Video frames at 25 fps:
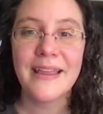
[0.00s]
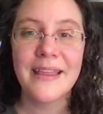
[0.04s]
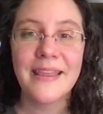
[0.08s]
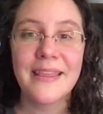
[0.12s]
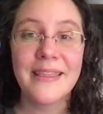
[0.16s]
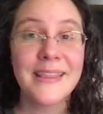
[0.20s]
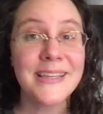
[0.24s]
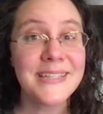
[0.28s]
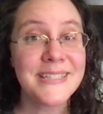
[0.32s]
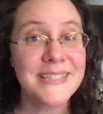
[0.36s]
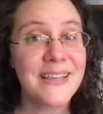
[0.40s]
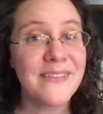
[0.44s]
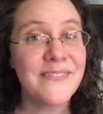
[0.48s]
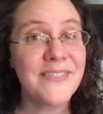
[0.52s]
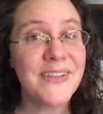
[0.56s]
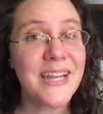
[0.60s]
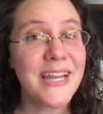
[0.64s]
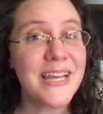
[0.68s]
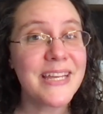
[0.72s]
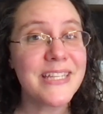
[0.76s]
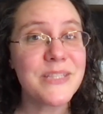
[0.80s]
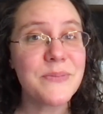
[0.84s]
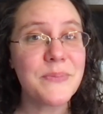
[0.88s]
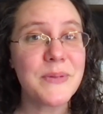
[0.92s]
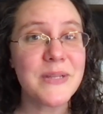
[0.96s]
The Seven
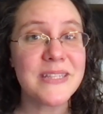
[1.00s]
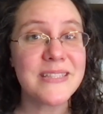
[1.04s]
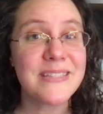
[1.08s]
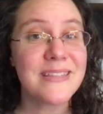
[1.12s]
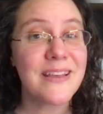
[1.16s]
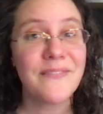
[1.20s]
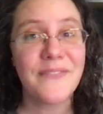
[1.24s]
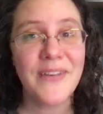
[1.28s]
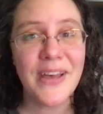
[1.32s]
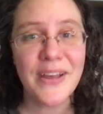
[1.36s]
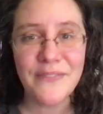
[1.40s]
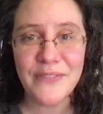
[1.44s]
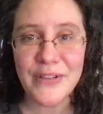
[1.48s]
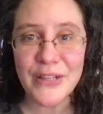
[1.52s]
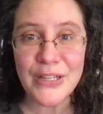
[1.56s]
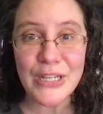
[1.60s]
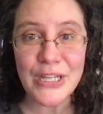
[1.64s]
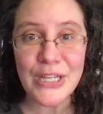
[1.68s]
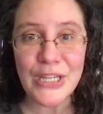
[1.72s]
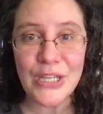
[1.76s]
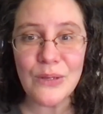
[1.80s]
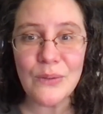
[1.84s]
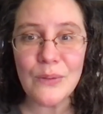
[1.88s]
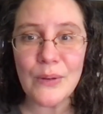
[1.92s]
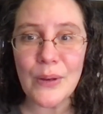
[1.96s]
Husbands of Evelyn
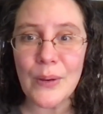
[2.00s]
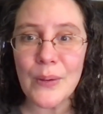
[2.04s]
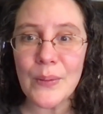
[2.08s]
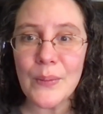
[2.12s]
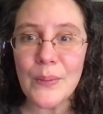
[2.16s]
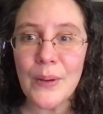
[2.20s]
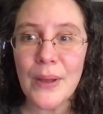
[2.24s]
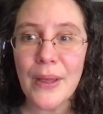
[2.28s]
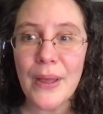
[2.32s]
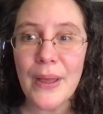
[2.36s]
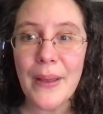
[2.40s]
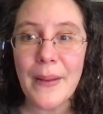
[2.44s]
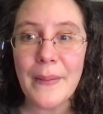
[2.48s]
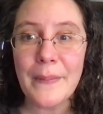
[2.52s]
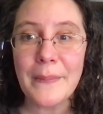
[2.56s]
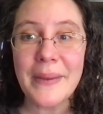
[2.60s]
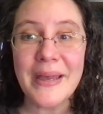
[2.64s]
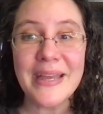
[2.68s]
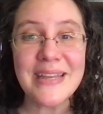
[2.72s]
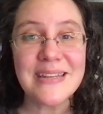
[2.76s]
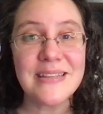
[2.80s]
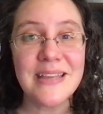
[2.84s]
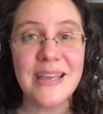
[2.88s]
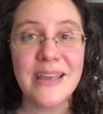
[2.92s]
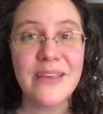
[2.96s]
Hugo
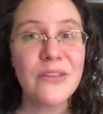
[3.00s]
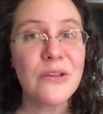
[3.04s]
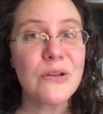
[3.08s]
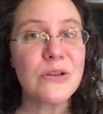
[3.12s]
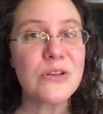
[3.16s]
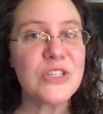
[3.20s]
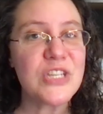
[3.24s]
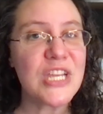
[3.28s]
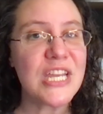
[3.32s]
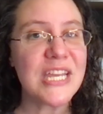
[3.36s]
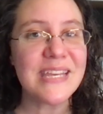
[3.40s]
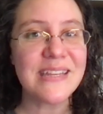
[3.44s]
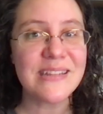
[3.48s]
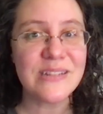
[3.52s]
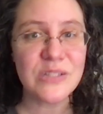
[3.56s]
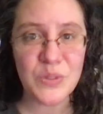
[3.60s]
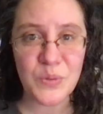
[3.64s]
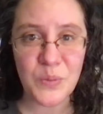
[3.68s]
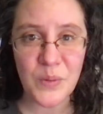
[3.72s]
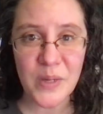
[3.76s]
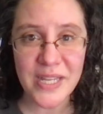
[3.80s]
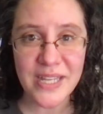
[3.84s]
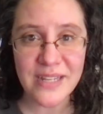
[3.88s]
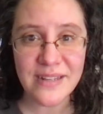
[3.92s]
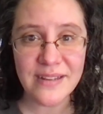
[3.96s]
by Taylor Jenkins
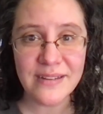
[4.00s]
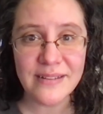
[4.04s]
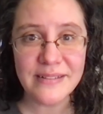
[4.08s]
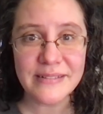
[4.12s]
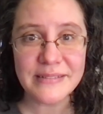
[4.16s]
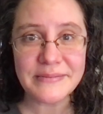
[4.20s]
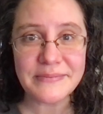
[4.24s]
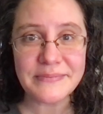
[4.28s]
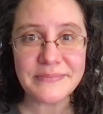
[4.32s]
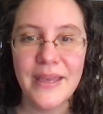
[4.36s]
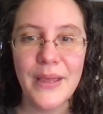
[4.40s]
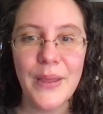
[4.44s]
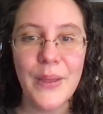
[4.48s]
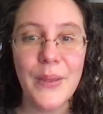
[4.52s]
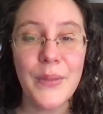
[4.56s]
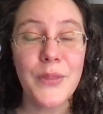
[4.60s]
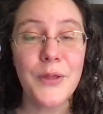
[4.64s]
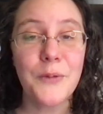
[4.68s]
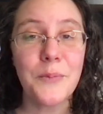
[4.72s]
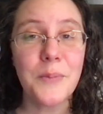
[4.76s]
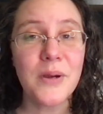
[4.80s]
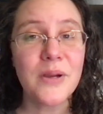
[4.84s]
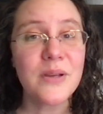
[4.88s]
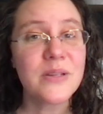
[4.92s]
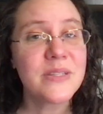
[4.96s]
Reid. The
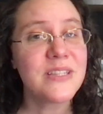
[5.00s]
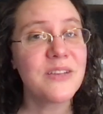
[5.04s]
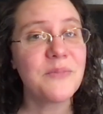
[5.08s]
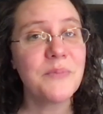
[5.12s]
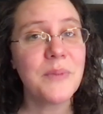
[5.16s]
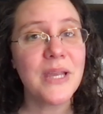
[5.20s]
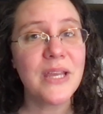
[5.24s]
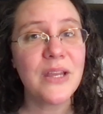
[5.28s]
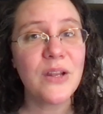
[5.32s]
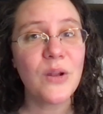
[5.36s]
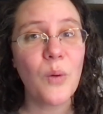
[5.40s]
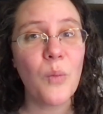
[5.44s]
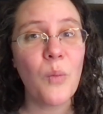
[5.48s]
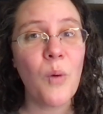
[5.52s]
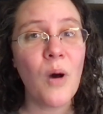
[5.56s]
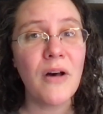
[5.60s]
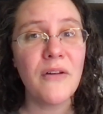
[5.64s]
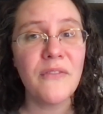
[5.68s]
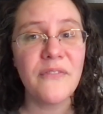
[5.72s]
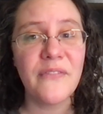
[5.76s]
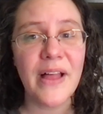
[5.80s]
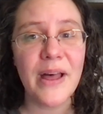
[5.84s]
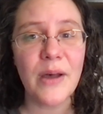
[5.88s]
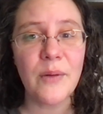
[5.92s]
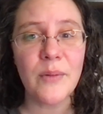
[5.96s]
Perks of Being a
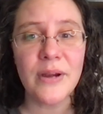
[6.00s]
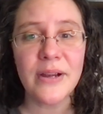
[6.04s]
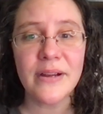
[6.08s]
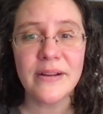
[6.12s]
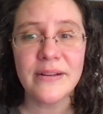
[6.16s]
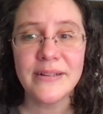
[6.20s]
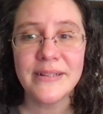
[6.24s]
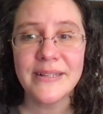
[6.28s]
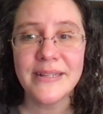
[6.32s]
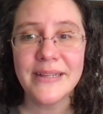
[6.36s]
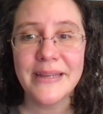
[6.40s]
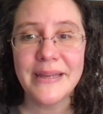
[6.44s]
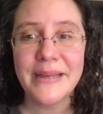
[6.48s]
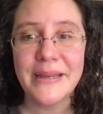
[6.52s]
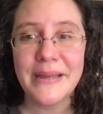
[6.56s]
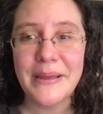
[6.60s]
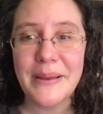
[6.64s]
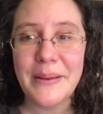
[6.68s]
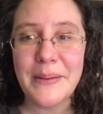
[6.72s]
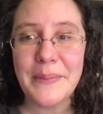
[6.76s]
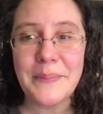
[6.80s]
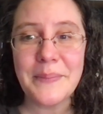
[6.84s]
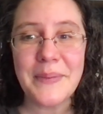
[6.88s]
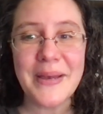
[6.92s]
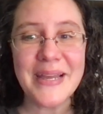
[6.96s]
Wallflower
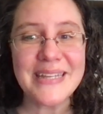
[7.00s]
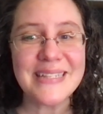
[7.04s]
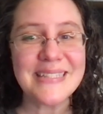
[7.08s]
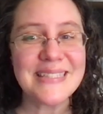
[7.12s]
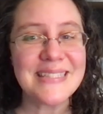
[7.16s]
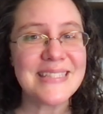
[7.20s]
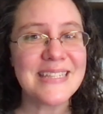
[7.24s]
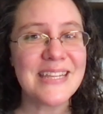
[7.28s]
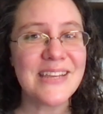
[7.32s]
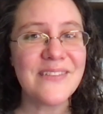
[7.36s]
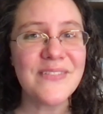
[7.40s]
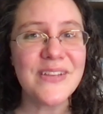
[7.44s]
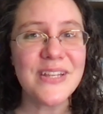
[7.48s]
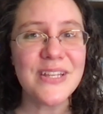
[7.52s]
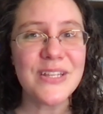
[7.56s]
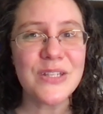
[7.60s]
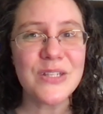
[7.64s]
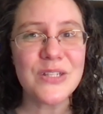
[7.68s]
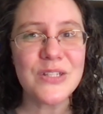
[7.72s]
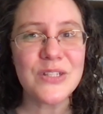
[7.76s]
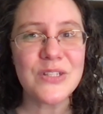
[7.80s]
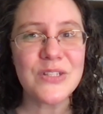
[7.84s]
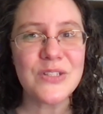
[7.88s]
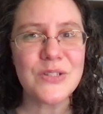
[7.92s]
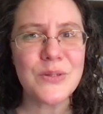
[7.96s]
by Stephen
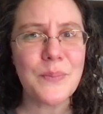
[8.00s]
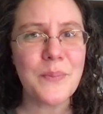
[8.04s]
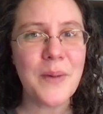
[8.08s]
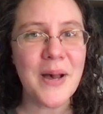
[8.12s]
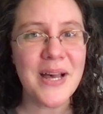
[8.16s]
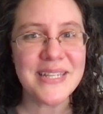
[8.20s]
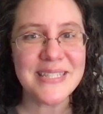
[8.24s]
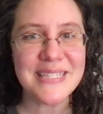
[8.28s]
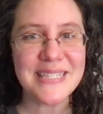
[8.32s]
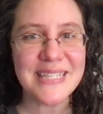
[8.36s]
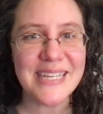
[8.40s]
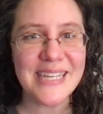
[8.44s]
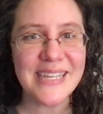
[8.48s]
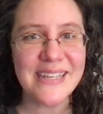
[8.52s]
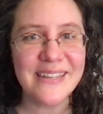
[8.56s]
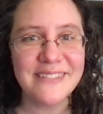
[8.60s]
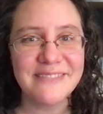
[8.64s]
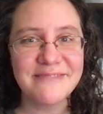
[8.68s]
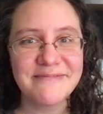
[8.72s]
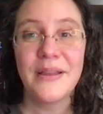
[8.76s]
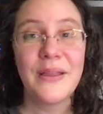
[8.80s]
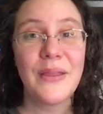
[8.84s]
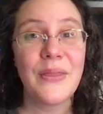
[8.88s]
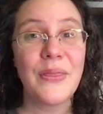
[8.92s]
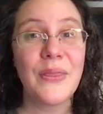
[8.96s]
Chbosky.
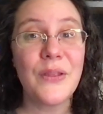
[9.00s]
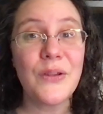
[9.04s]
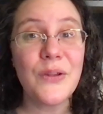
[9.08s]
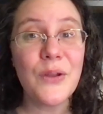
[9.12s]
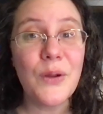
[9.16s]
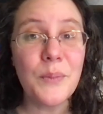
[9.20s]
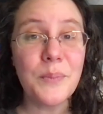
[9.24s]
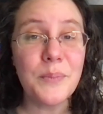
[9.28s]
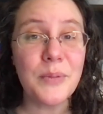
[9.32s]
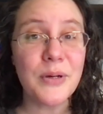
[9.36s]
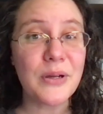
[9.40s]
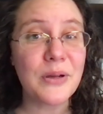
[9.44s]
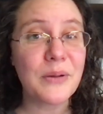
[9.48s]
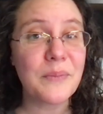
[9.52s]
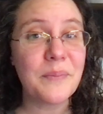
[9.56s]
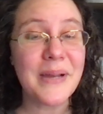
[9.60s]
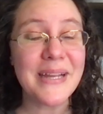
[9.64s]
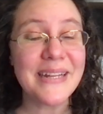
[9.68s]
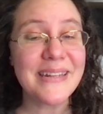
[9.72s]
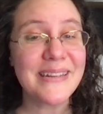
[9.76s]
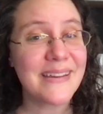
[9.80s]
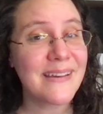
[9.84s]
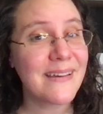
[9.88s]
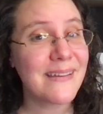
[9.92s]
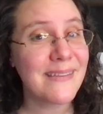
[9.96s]
The Notebook by
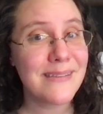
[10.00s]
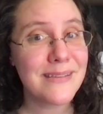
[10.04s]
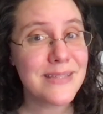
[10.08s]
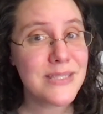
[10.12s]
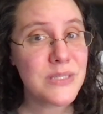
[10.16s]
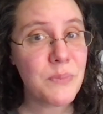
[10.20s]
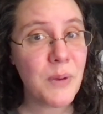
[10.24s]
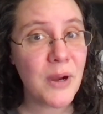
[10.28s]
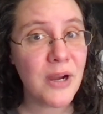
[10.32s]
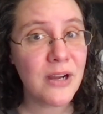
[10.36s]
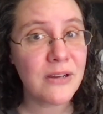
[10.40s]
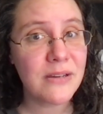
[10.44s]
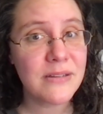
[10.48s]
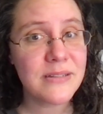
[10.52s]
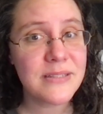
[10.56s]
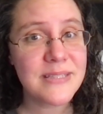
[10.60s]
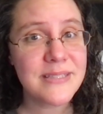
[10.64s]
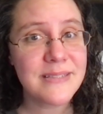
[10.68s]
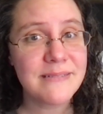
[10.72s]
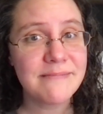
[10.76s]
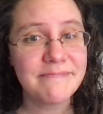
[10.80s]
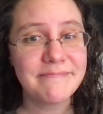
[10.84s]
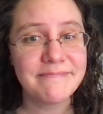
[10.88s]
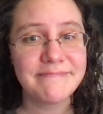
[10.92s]
Nicholas Sparks.